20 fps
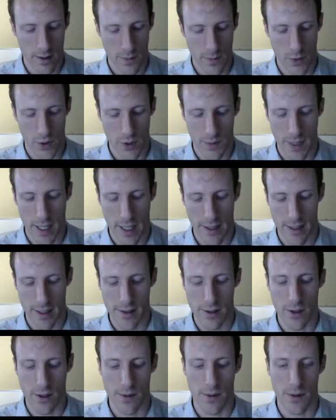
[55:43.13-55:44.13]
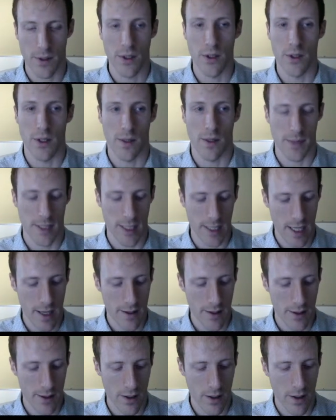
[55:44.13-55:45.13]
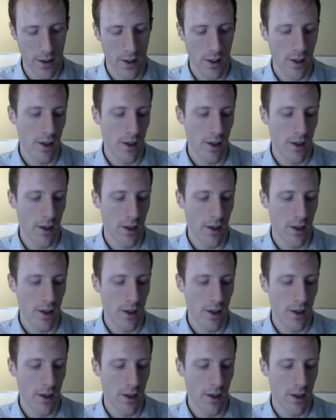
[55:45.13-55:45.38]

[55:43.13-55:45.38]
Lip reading: Multiplying these two terms together,